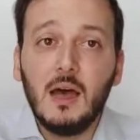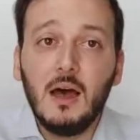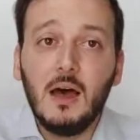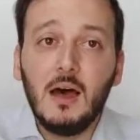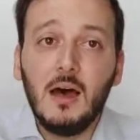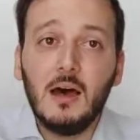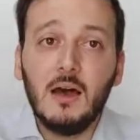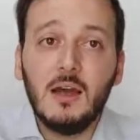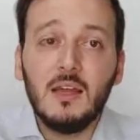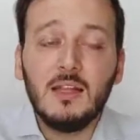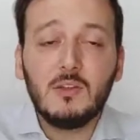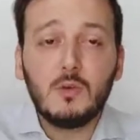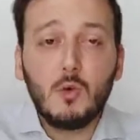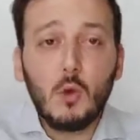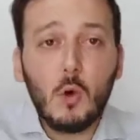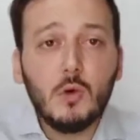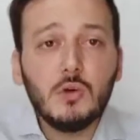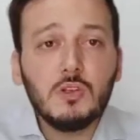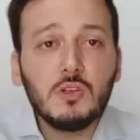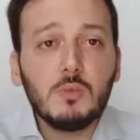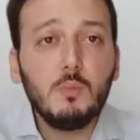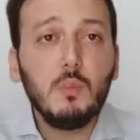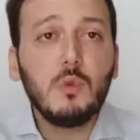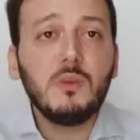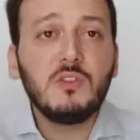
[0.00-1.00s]
It
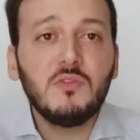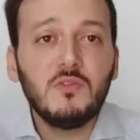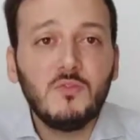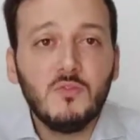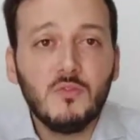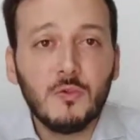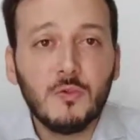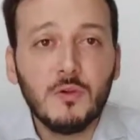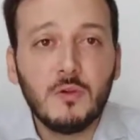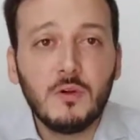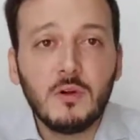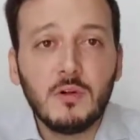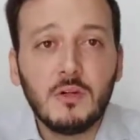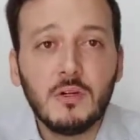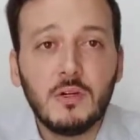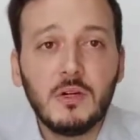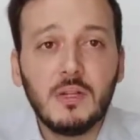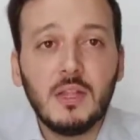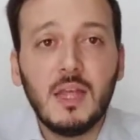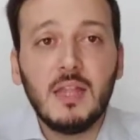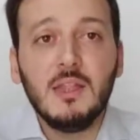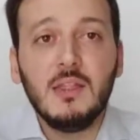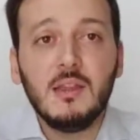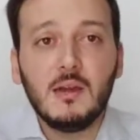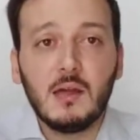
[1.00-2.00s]
goes much further
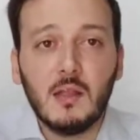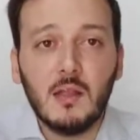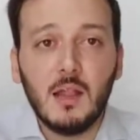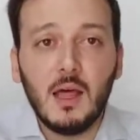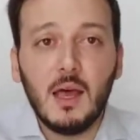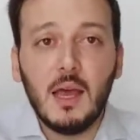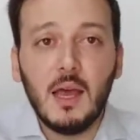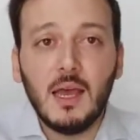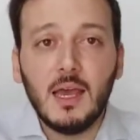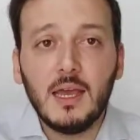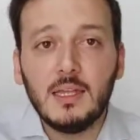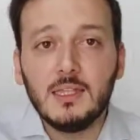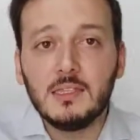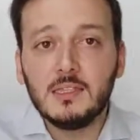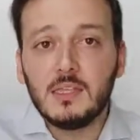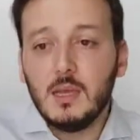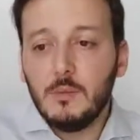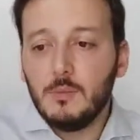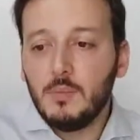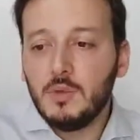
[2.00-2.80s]
than the alliance,